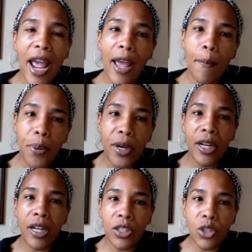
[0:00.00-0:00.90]
and
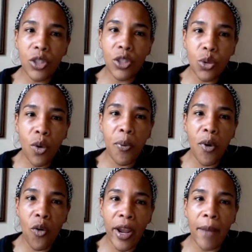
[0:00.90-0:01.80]
put it into a
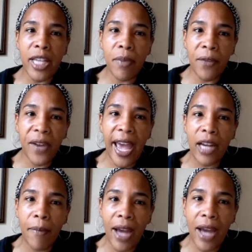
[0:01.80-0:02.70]
program that's been
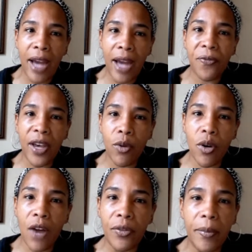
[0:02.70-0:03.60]
flagged by the federal
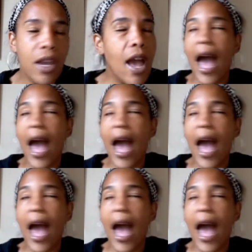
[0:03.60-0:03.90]
government.